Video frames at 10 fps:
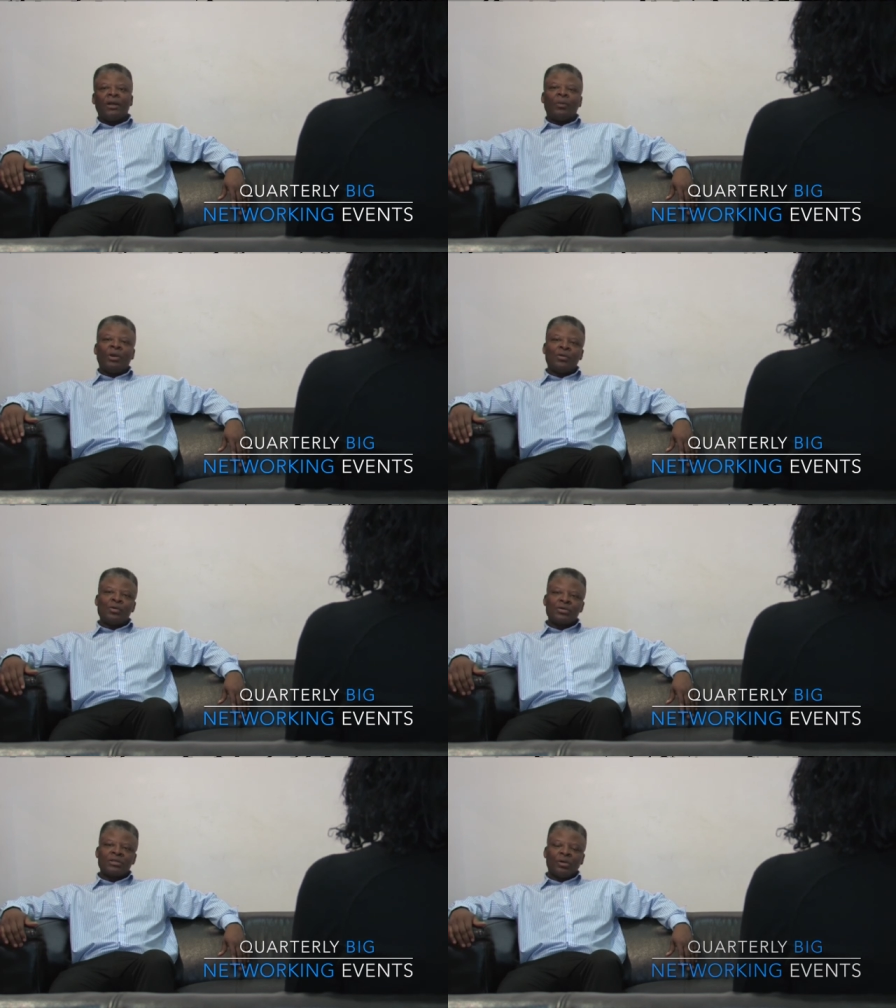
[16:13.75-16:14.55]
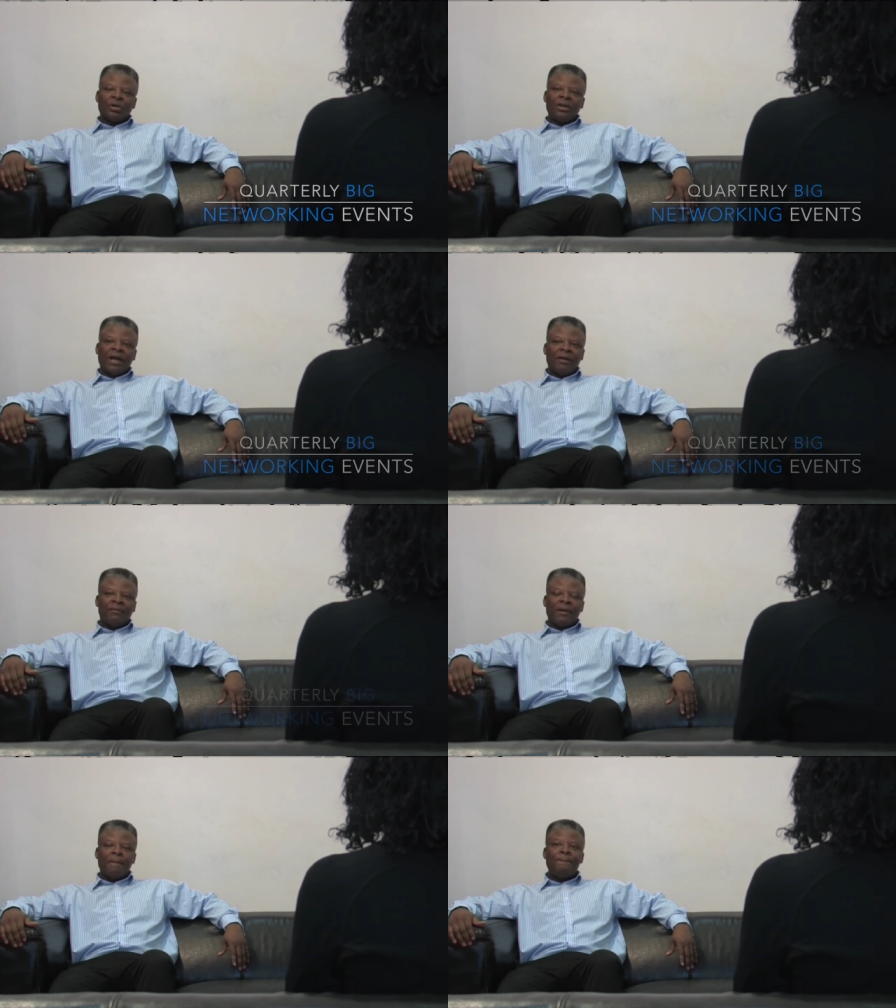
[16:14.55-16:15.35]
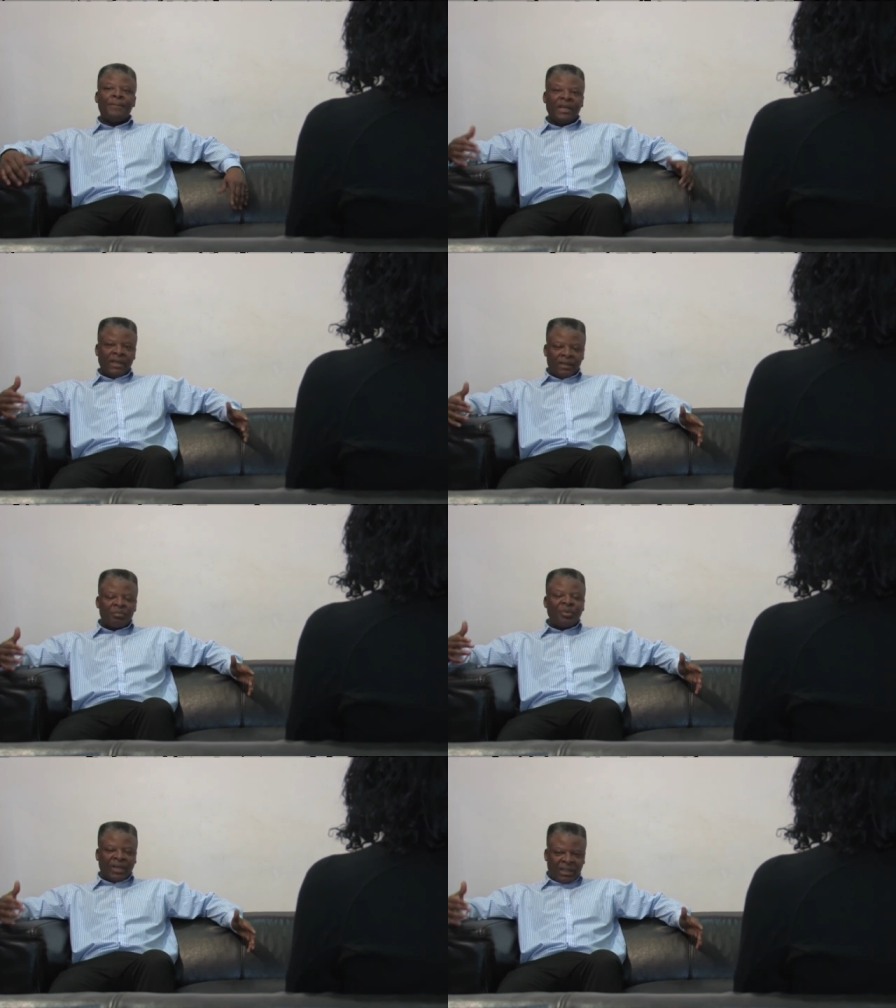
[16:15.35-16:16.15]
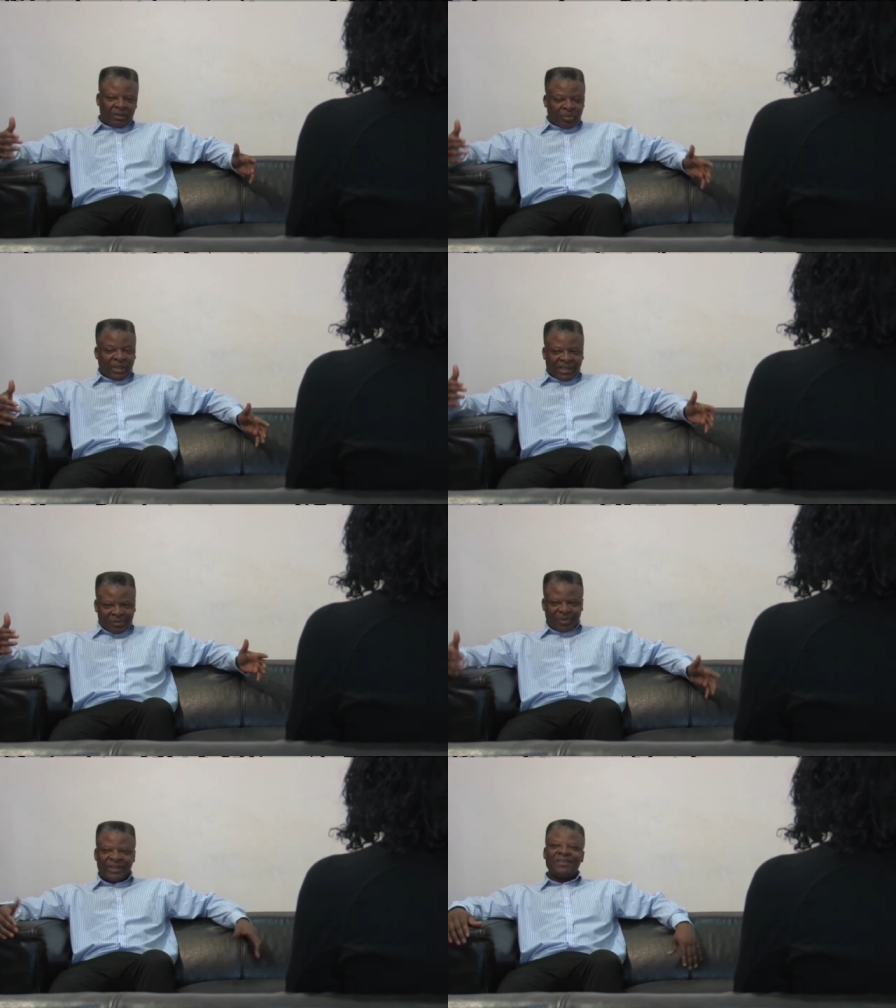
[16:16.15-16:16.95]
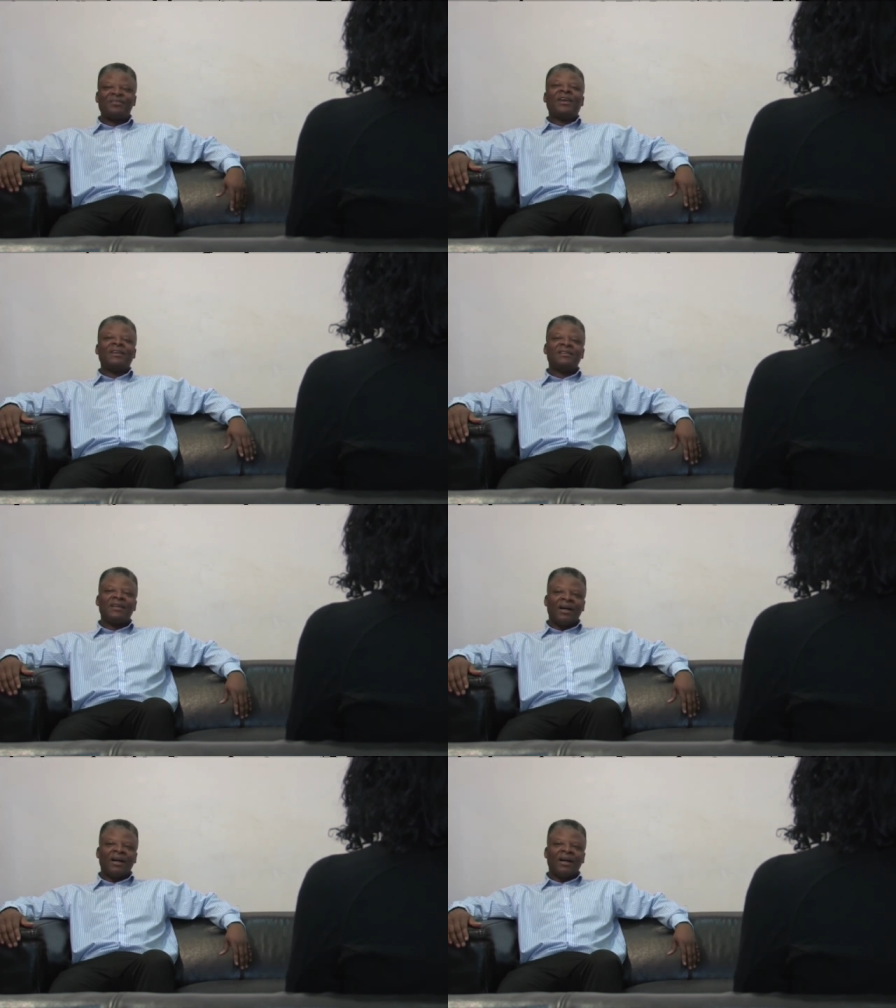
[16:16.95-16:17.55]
We're also going to have a big event